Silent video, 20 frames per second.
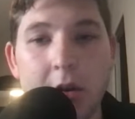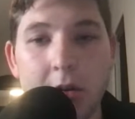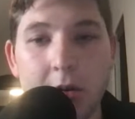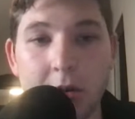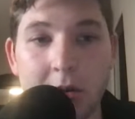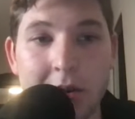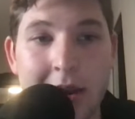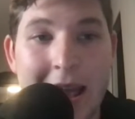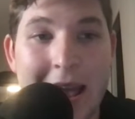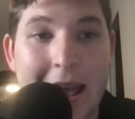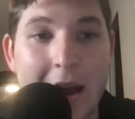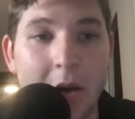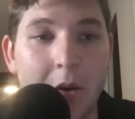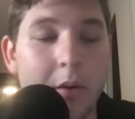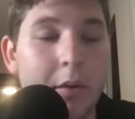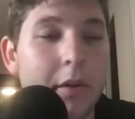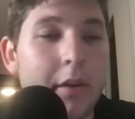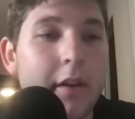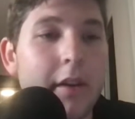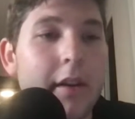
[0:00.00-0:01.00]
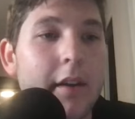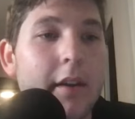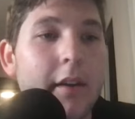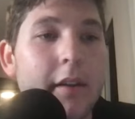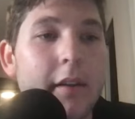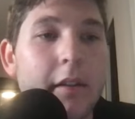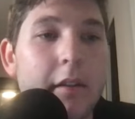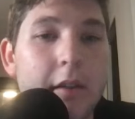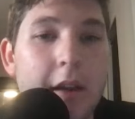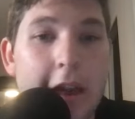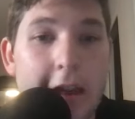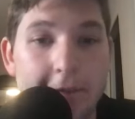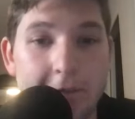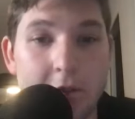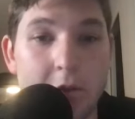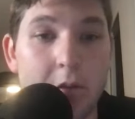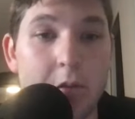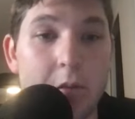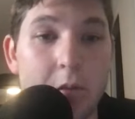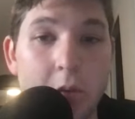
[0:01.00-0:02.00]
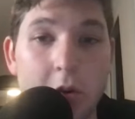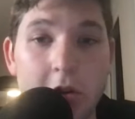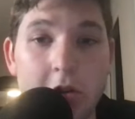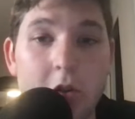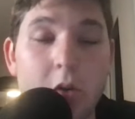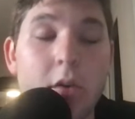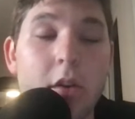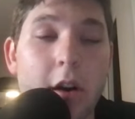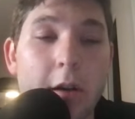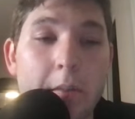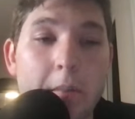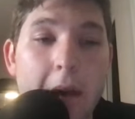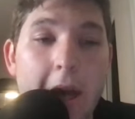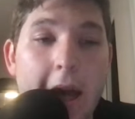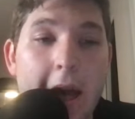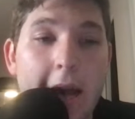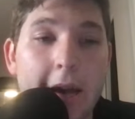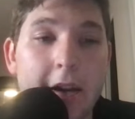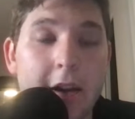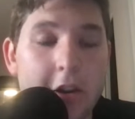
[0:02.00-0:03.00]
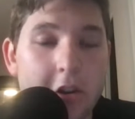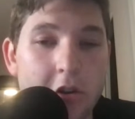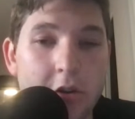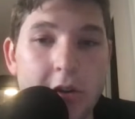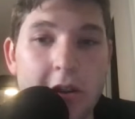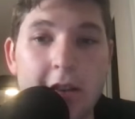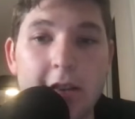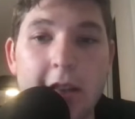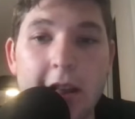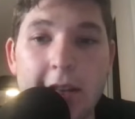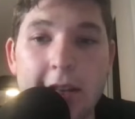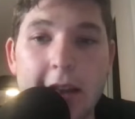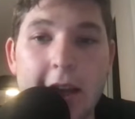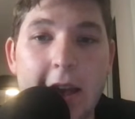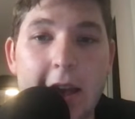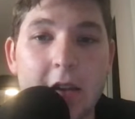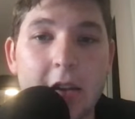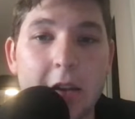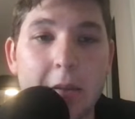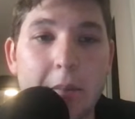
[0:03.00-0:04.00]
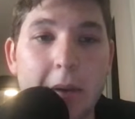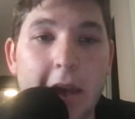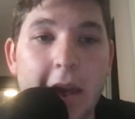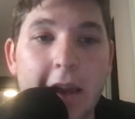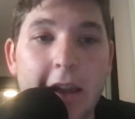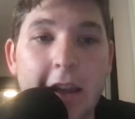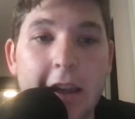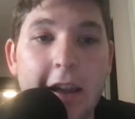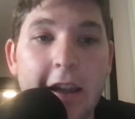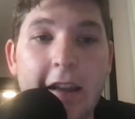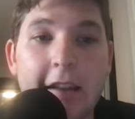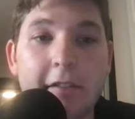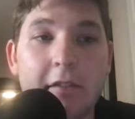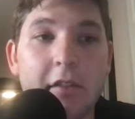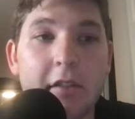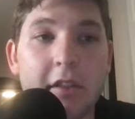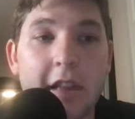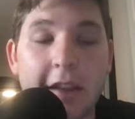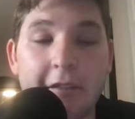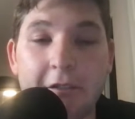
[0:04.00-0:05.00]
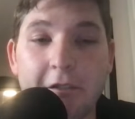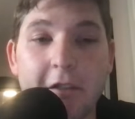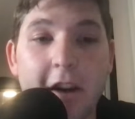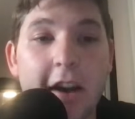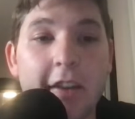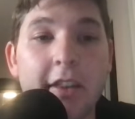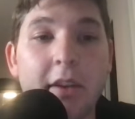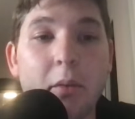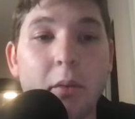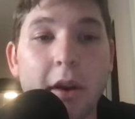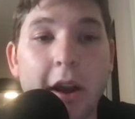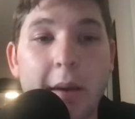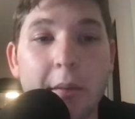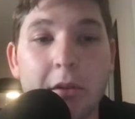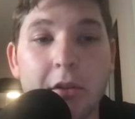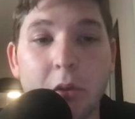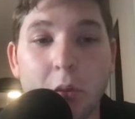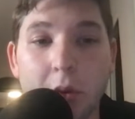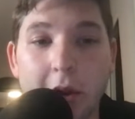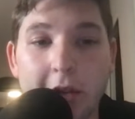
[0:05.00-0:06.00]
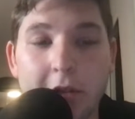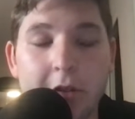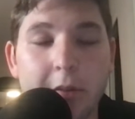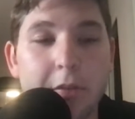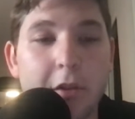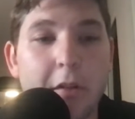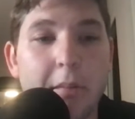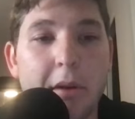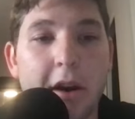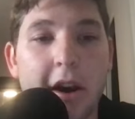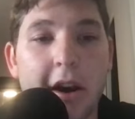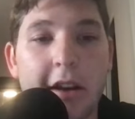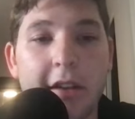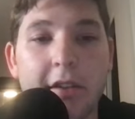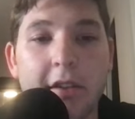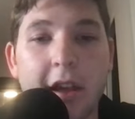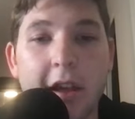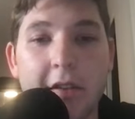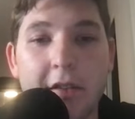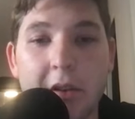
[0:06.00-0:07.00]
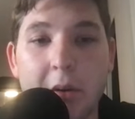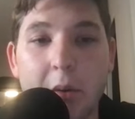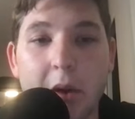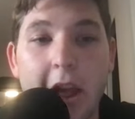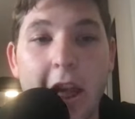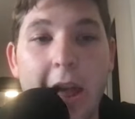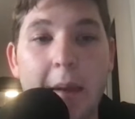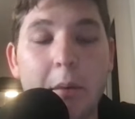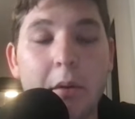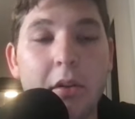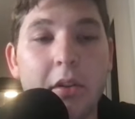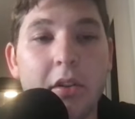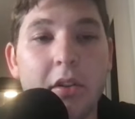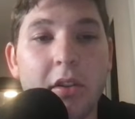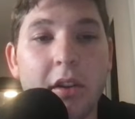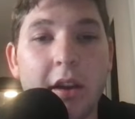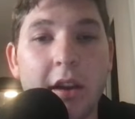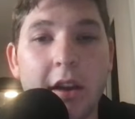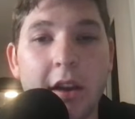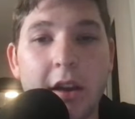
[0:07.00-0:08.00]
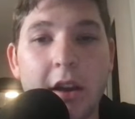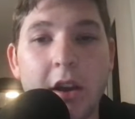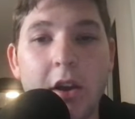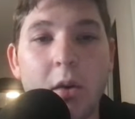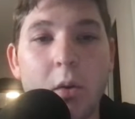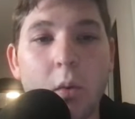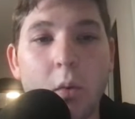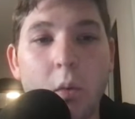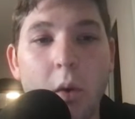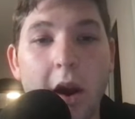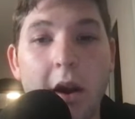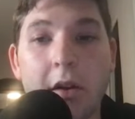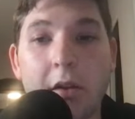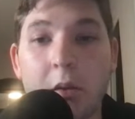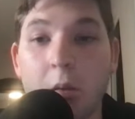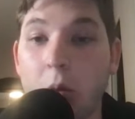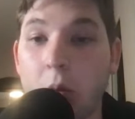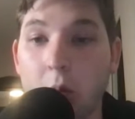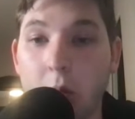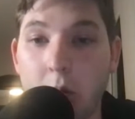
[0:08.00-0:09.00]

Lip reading: So now if you once you come back and you get that tackling back, they finally were able to rest up their bodies, and they were able to see where